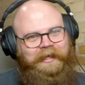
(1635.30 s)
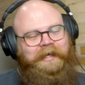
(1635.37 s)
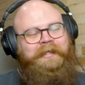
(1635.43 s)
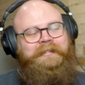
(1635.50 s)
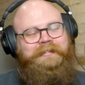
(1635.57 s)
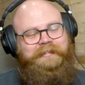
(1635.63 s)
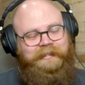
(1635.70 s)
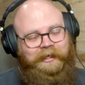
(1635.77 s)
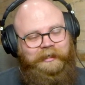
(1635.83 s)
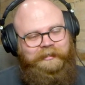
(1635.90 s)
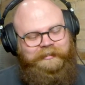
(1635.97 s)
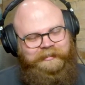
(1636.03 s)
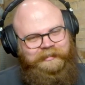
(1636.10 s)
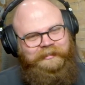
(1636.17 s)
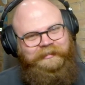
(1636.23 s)
it
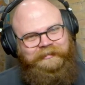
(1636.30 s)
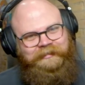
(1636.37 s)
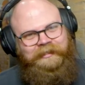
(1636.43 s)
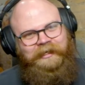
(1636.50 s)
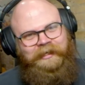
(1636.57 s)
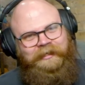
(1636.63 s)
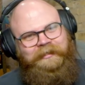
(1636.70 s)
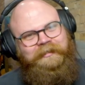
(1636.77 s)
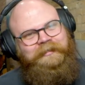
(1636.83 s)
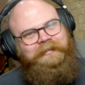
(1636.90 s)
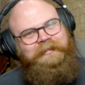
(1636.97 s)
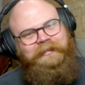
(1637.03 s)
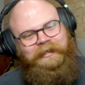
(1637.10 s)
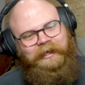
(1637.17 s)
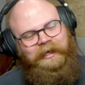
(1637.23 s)
sucks.
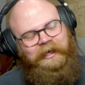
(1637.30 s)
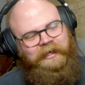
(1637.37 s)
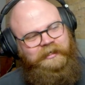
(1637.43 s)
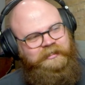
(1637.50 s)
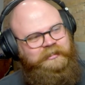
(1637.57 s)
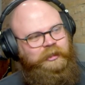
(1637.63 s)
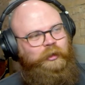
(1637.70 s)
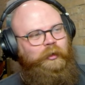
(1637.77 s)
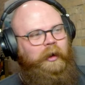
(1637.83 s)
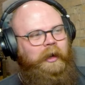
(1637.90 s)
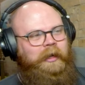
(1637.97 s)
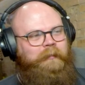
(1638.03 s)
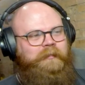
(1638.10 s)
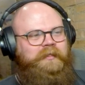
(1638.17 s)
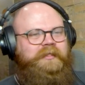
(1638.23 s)
Uh, so
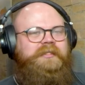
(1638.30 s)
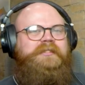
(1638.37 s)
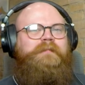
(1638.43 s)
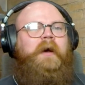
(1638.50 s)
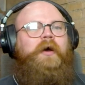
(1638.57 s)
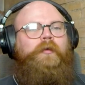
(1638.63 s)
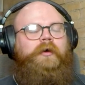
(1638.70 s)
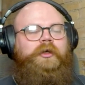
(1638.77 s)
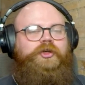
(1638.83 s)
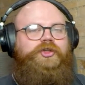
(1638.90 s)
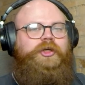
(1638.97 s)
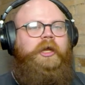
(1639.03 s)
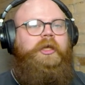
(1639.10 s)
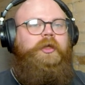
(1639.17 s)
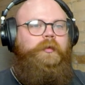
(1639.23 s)
I'm in the spot where
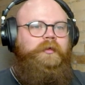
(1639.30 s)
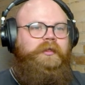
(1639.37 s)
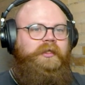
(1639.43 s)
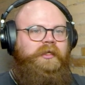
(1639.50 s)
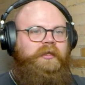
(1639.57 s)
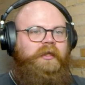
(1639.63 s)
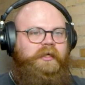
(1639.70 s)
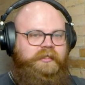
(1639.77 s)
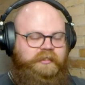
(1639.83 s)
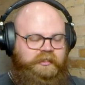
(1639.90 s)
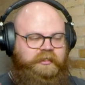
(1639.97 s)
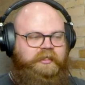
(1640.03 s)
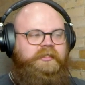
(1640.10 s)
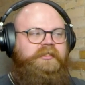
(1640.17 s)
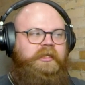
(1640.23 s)
genuinely like
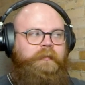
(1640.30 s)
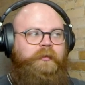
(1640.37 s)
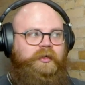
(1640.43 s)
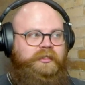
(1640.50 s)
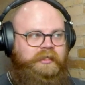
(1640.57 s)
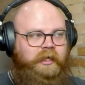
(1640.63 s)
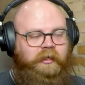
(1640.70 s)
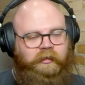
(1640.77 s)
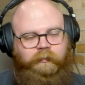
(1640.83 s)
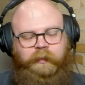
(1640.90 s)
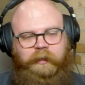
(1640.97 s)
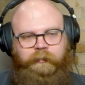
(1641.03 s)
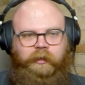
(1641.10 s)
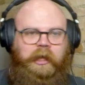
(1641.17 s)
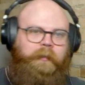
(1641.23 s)
60% of the
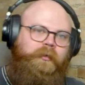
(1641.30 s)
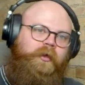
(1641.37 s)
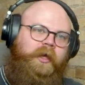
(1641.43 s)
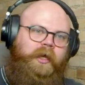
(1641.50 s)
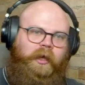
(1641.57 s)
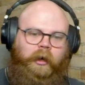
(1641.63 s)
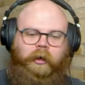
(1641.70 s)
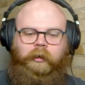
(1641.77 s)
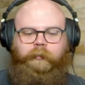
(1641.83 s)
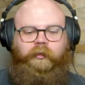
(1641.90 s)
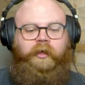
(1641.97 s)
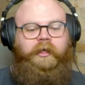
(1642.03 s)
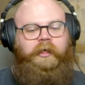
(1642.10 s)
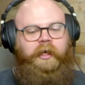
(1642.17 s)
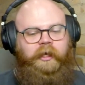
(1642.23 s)
people I play are
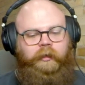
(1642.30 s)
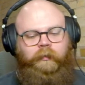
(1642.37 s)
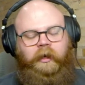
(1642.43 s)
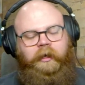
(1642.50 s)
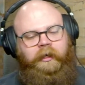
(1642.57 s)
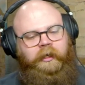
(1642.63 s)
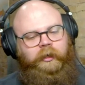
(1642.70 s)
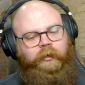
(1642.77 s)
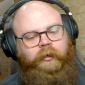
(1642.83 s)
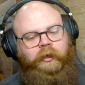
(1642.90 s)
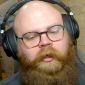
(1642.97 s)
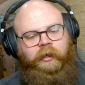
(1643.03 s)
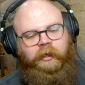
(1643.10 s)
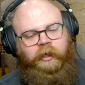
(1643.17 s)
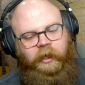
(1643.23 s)
playing ed right now.
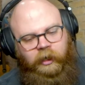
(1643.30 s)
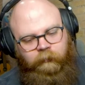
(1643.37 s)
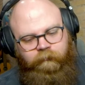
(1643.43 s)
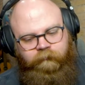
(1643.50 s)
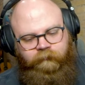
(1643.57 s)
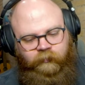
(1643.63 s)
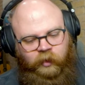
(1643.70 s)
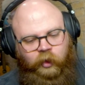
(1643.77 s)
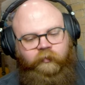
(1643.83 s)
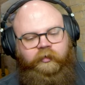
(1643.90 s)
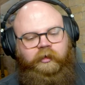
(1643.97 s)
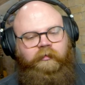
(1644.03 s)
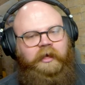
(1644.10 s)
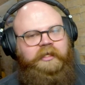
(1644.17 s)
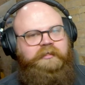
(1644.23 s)
Um, over
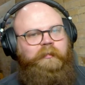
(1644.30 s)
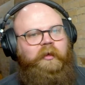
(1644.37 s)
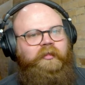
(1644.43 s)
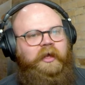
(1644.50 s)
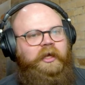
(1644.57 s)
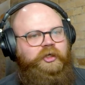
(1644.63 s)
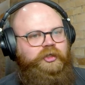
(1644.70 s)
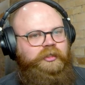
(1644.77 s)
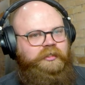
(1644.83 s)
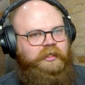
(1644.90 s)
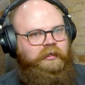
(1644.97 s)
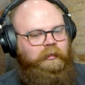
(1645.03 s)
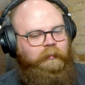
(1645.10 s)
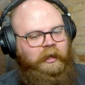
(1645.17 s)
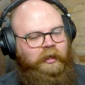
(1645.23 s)
the last month, I actually
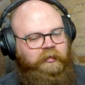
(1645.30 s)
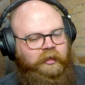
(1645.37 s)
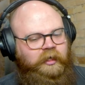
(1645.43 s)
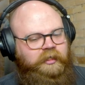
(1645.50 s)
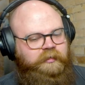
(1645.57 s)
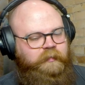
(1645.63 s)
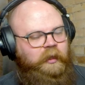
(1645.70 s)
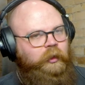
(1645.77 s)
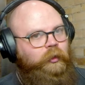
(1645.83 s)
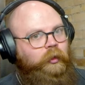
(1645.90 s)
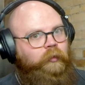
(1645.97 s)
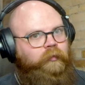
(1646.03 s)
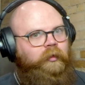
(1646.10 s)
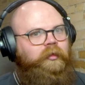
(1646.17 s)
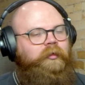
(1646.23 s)
did the math, and it's been
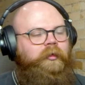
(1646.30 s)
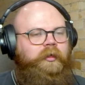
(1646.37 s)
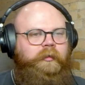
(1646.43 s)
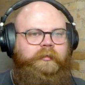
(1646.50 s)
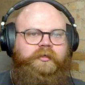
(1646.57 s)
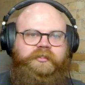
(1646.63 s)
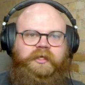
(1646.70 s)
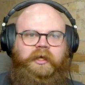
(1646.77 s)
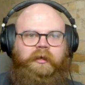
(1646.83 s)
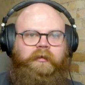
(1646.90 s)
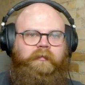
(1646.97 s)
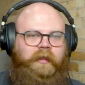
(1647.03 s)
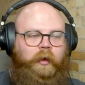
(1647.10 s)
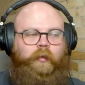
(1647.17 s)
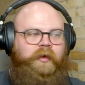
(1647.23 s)
over 30%.
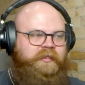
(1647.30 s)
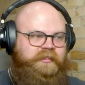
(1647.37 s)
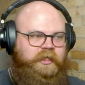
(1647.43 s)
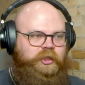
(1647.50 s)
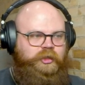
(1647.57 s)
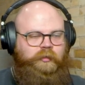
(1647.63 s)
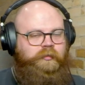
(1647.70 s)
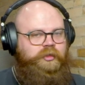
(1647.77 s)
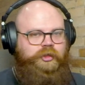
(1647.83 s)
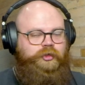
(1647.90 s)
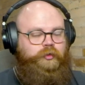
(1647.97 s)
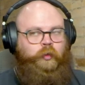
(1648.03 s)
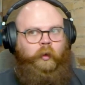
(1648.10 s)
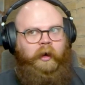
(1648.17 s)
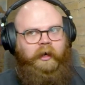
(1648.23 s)
That one session was
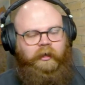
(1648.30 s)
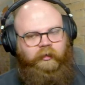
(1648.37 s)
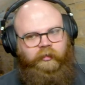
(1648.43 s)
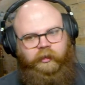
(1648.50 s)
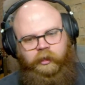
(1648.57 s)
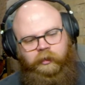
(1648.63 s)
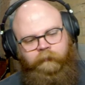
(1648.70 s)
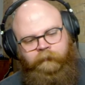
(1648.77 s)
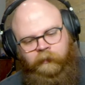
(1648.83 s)
just wild, though.